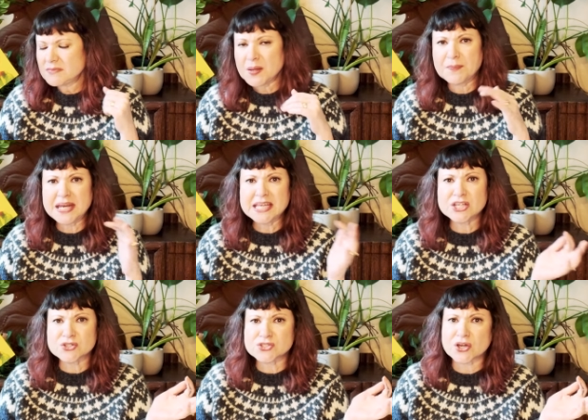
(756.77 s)
many
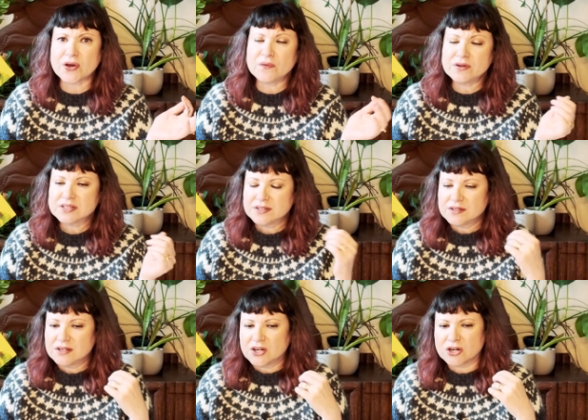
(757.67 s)
years ago.
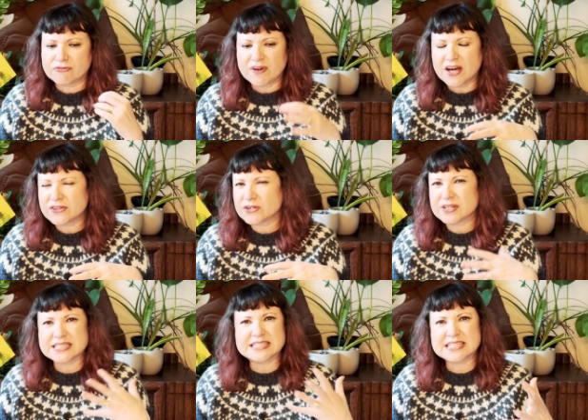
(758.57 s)
Her father
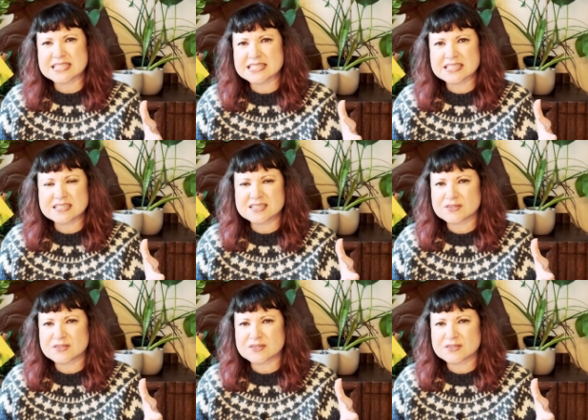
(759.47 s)
is distant,